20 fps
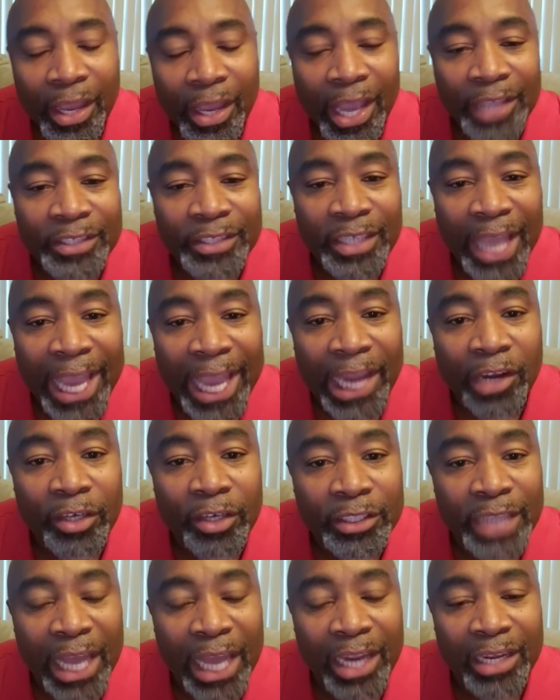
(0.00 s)
But anger
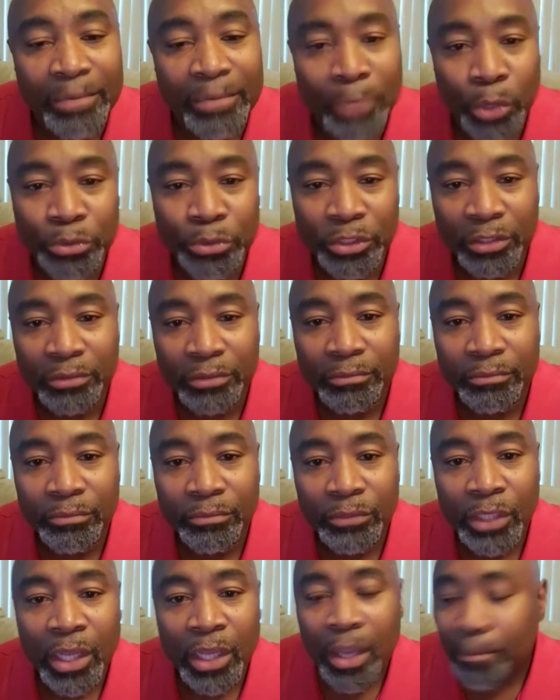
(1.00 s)
stems from
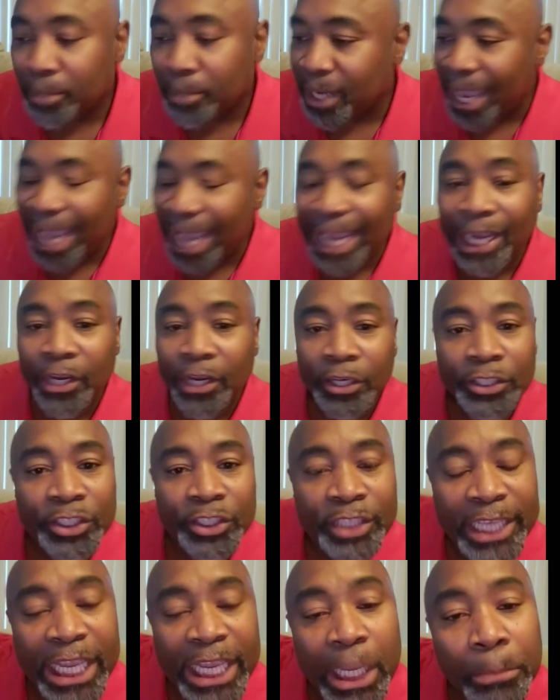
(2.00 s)
something.
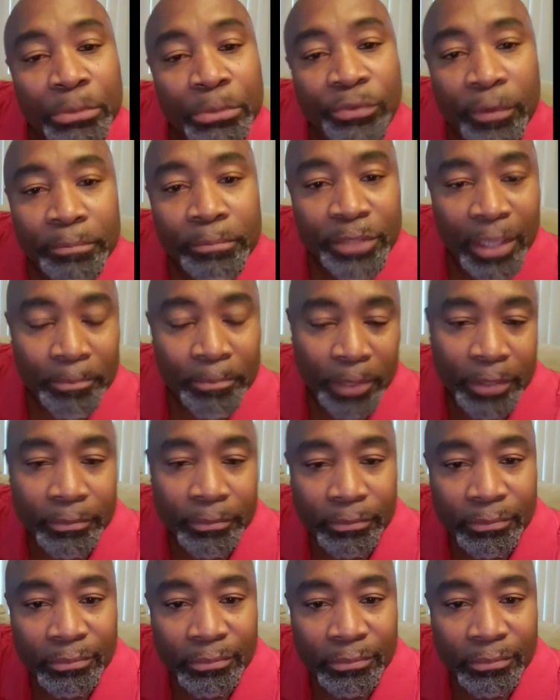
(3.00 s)
Anger stems from a feeling.